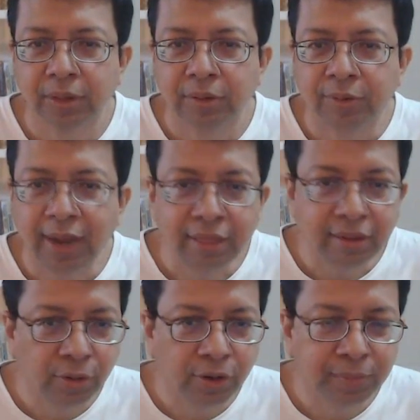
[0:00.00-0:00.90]
Why is
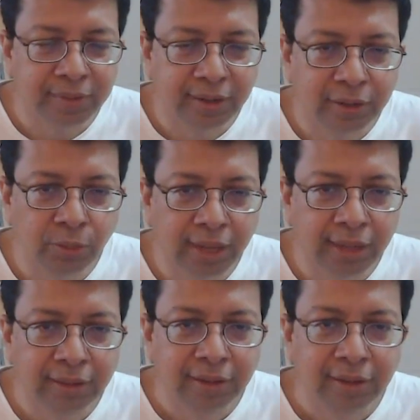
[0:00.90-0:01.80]
it Europe set a new
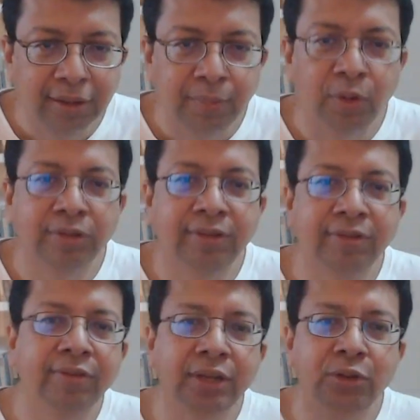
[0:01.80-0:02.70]
high? Because
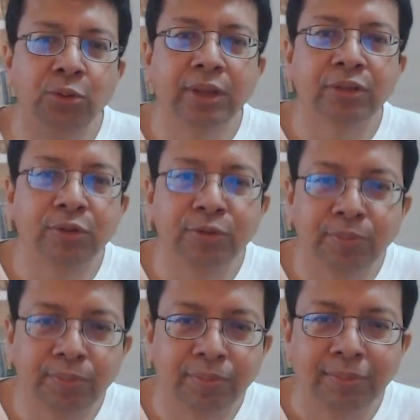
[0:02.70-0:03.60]
even when US
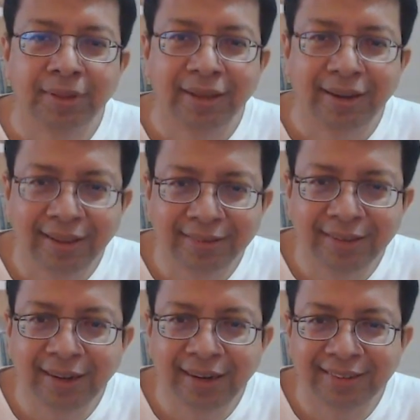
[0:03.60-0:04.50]
was
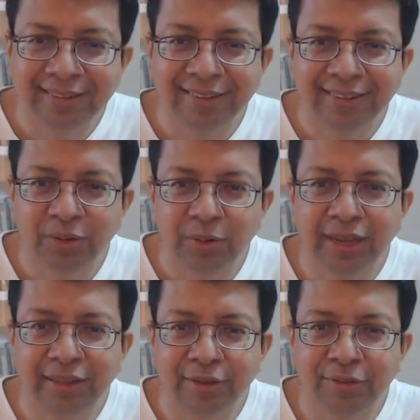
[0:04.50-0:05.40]
raising rates,
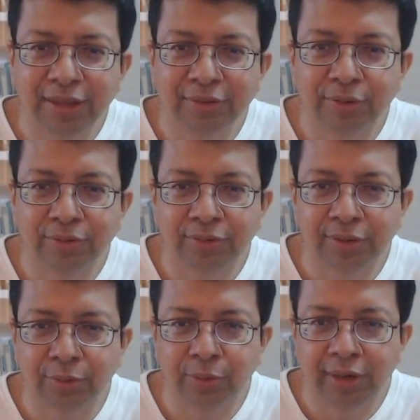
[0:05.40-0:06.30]
okay, in the face of
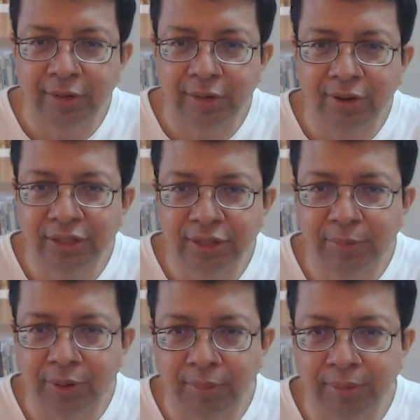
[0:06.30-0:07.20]
this whole
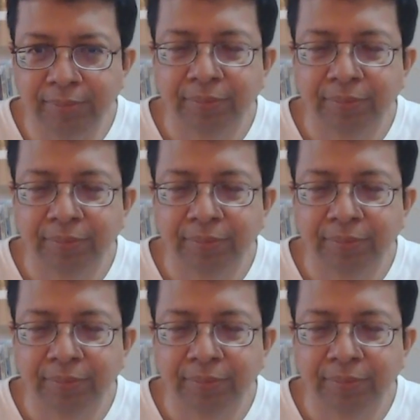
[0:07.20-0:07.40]
inflation problem,